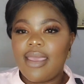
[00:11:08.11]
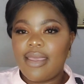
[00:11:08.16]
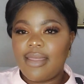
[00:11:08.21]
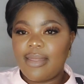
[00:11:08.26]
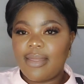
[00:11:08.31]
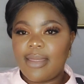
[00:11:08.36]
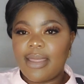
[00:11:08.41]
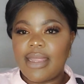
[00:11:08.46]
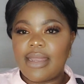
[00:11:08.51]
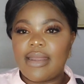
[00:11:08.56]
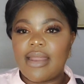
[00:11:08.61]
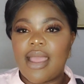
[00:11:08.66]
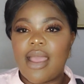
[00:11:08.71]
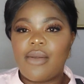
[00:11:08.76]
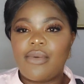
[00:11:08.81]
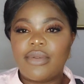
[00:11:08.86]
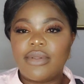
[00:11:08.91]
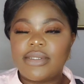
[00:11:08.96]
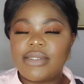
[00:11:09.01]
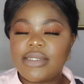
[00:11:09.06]
And then
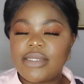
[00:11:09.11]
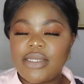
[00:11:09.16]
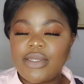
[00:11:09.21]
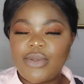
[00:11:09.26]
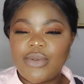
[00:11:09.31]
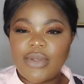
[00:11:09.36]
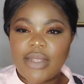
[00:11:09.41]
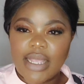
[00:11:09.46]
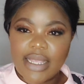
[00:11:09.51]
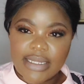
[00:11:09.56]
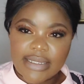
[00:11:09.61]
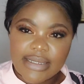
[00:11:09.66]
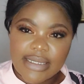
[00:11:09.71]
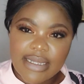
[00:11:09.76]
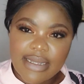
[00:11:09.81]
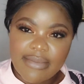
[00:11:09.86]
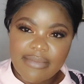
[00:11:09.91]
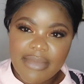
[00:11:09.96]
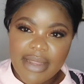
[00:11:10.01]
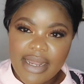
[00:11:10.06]
I will see you guys
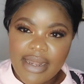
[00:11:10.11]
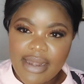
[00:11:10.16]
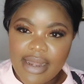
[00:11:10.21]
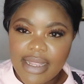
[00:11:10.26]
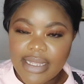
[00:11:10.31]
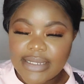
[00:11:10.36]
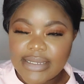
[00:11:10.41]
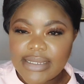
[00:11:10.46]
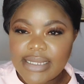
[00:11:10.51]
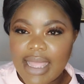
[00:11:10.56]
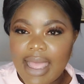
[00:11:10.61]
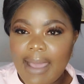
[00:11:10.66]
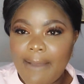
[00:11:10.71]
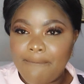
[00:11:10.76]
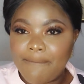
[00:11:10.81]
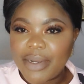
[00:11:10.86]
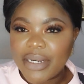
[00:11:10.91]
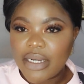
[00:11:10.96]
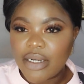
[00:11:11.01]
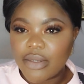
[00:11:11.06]
in my next
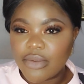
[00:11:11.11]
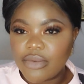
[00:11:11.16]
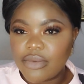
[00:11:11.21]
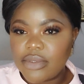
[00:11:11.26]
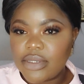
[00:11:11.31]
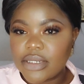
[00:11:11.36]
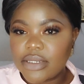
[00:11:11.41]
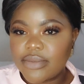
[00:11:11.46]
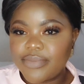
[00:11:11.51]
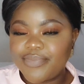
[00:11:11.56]
upload.